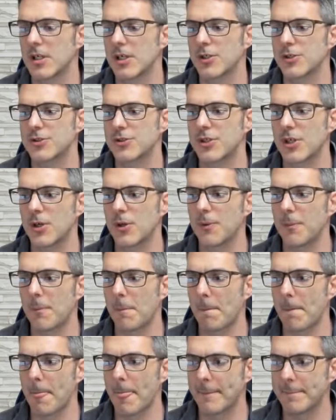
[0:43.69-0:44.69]
So
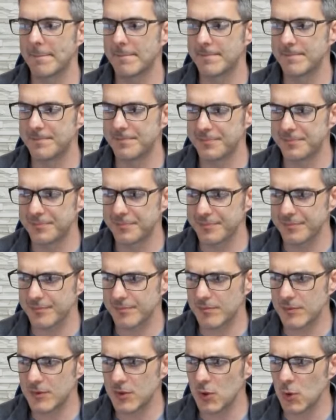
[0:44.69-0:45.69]

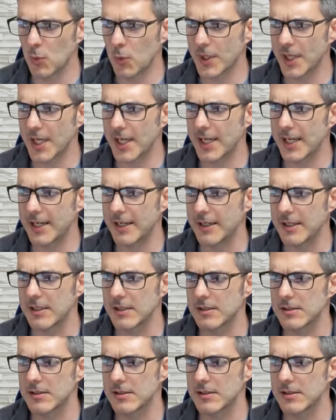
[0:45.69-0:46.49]
what I